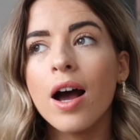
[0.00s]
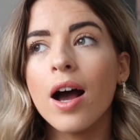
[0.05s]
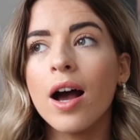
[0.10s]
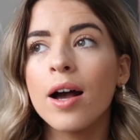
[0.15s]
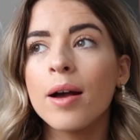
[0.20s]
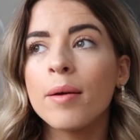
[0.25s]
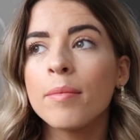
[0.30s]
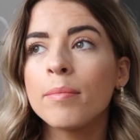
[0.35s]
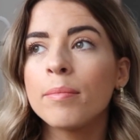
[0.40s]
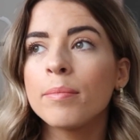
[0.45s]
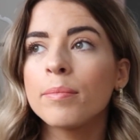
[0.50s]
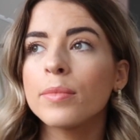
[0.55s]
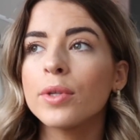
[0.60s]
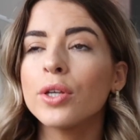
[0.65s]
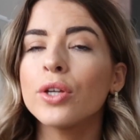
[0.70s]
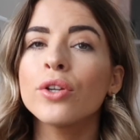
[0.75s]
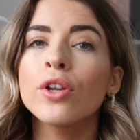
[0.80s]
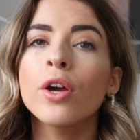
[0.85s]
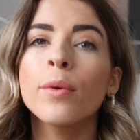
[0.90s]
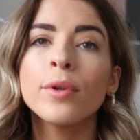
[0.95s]

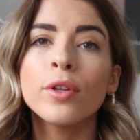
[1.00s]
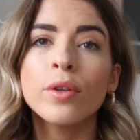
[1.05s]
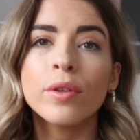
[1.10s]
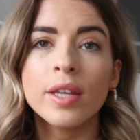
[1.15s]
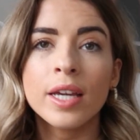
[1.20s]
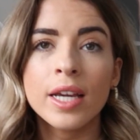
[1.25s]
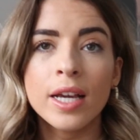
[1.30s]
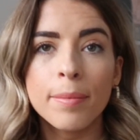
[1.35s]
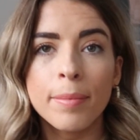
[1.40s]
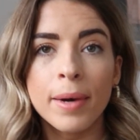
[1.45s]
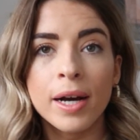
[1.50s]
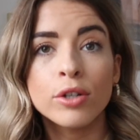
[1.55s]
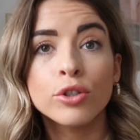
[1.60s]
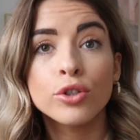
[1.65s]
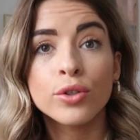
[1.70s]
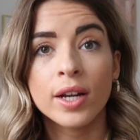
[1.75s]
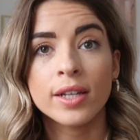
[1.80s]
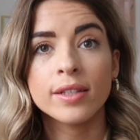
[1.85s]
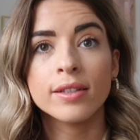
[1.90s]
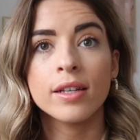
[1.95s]
You know, when you think
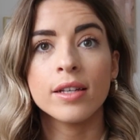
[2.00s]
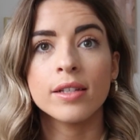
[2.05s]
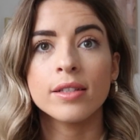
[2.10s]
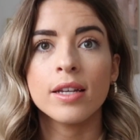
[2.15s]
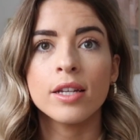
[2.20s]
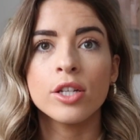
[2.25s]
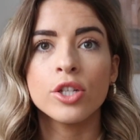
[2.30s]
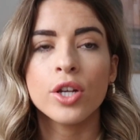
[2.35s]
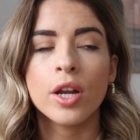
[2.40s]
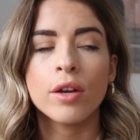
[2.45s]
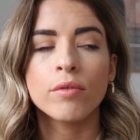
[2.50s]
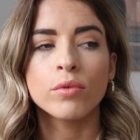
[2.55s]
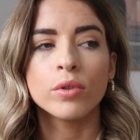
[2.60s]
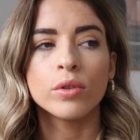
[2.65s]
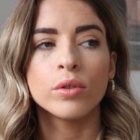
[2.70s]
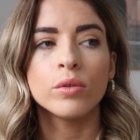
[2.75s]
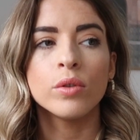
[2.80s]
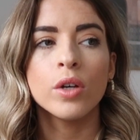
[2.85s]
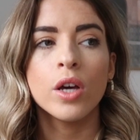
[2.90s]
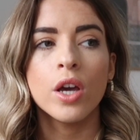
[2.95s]
about dresses in
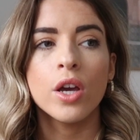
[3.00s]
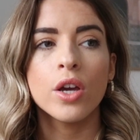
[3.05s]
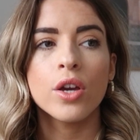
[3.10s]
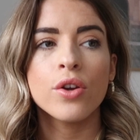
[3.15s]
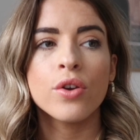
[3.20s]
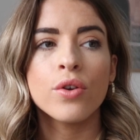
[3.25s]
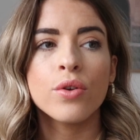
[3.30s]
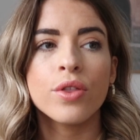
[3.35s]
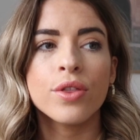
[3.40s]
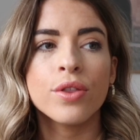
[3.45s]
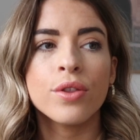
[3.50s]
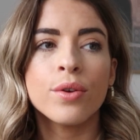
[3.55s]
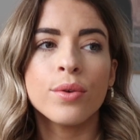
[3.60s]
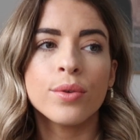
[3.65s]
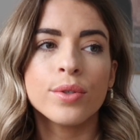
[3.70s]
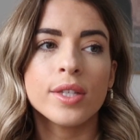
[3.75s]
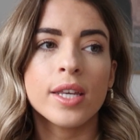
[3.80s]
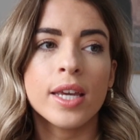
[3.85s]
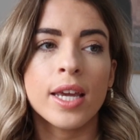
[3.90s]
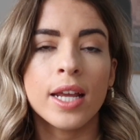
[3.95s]
general,
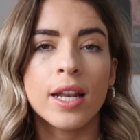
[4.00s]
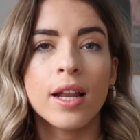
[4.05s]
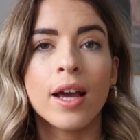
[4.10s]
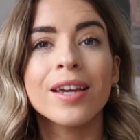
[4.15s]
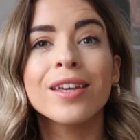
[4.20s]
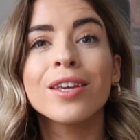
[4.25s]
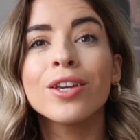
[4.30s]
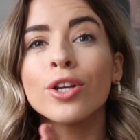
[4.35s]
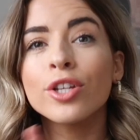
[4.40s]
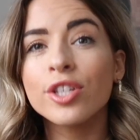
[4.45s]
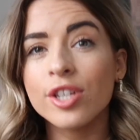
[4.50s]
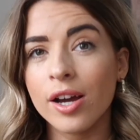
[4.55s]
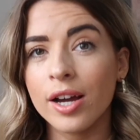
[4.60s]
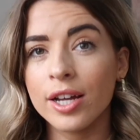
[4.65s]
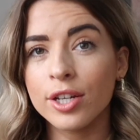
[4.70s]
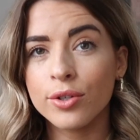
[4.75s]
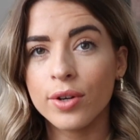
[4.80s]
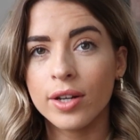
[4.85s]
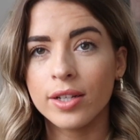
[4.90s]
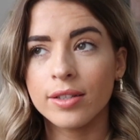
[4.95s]
you see like your
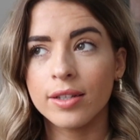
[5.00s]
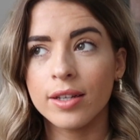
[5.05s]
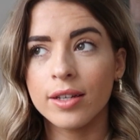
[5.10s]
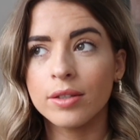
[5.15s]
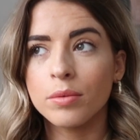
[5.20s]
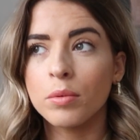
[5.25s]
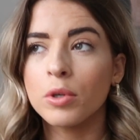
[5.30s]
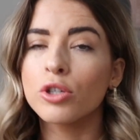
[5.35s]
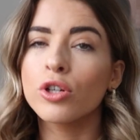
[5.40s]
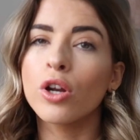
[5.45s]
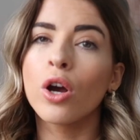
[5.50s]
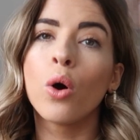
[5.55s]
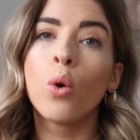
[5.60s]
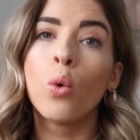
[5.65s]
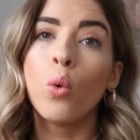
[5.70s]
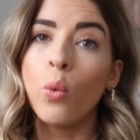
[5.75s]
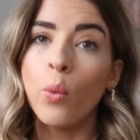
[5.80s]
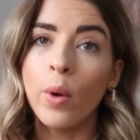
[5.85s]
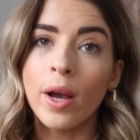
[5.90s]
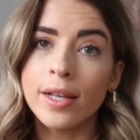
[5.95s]
tight dresses, which are
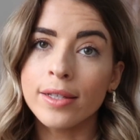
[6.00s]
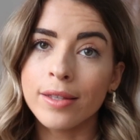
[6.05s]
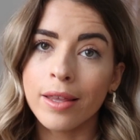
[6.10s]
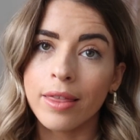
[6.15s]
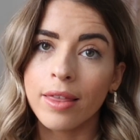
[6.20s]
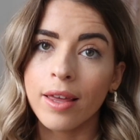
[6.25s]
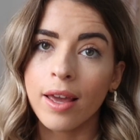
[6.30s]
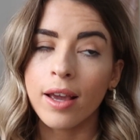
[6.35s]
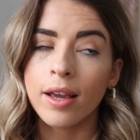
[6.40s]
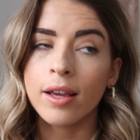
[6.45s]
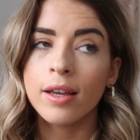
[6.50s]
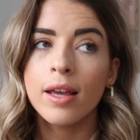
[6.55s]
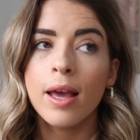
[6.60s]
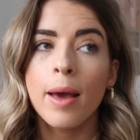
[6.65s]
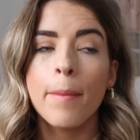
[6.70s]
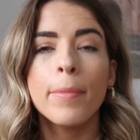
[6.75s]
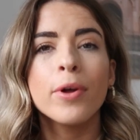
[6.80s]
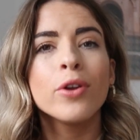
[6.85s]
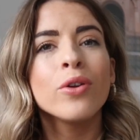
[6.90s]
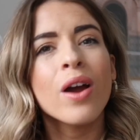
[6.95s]
always a thing,
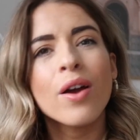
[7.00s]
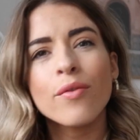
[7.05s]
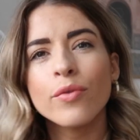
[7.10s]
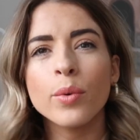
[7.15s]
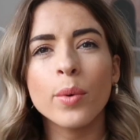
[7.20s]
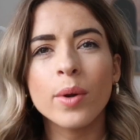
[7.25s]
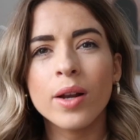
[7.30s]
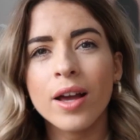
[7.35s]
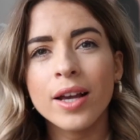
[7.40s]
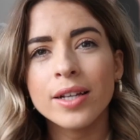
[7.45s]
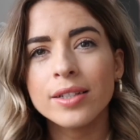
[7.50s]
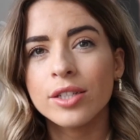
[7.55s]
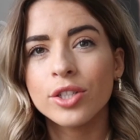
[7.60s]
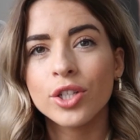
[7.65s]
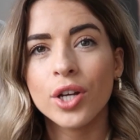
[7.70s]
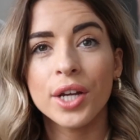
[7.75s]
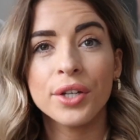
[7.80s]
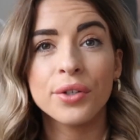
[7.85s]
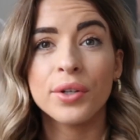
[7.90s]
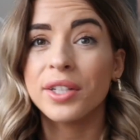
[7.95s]
but not everyone likes a
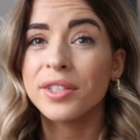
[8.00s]
tight